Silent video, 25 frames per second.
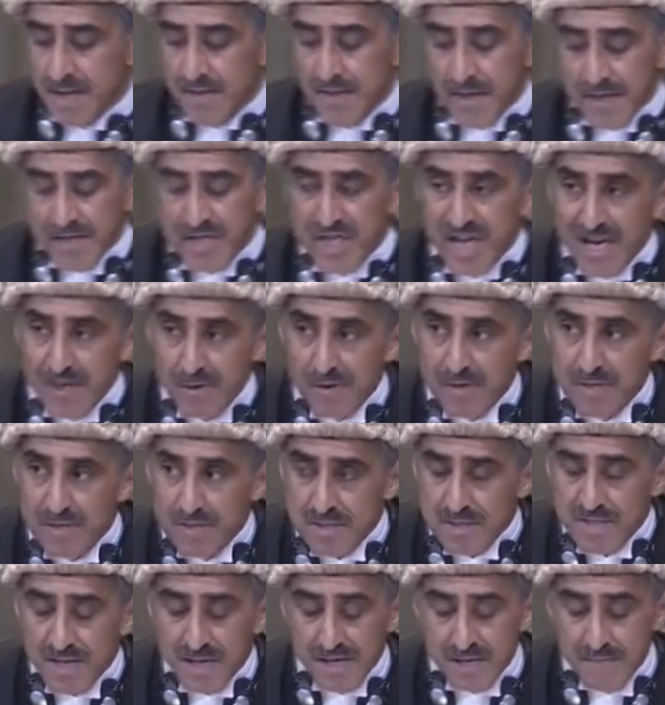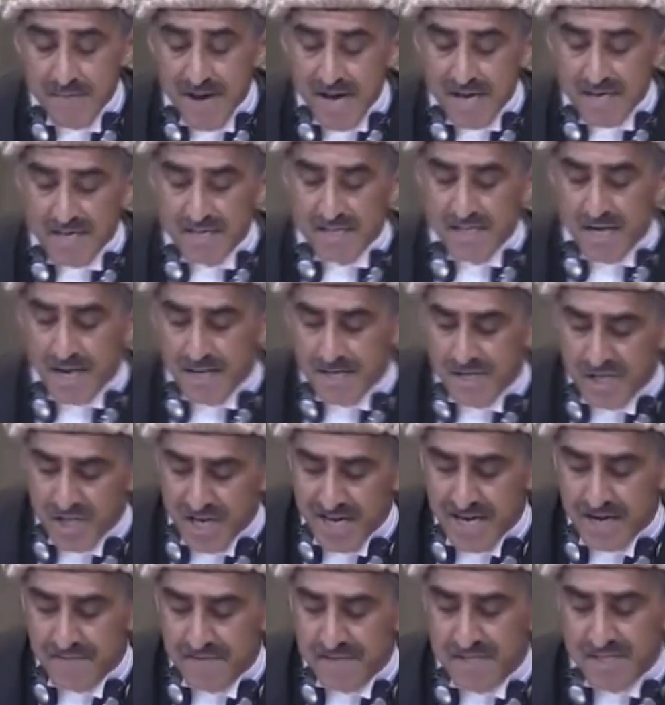that Commander
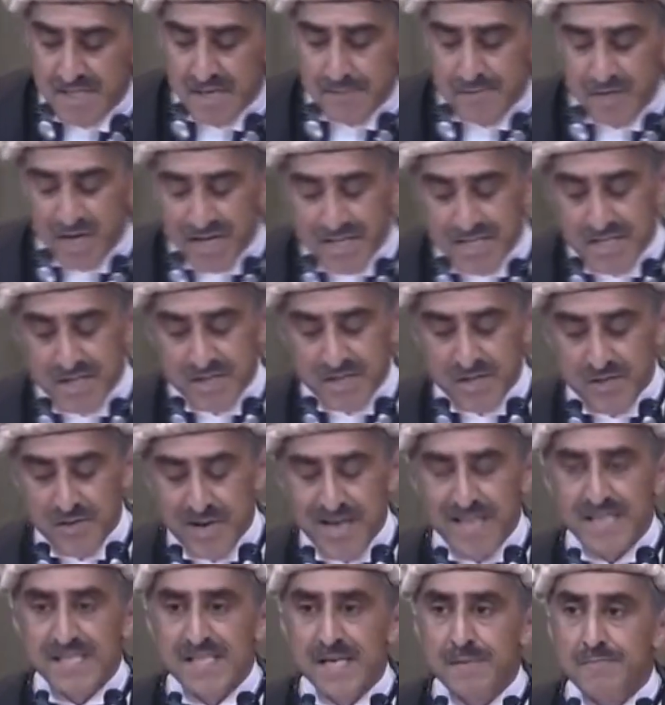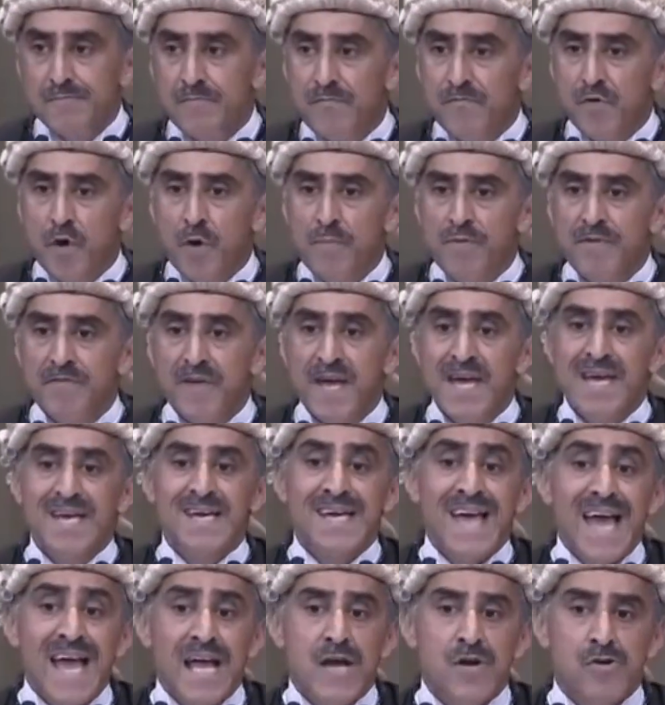Jadhav is subjected to is some form of
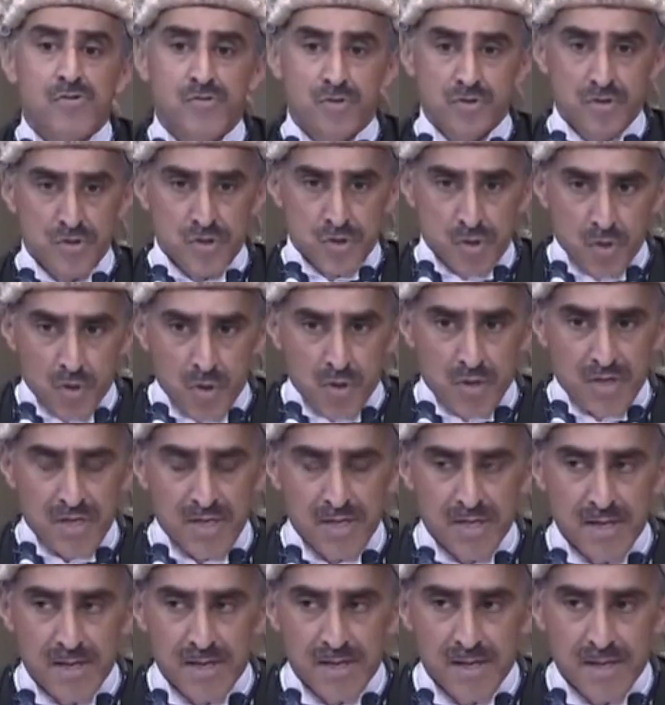kangaroo court,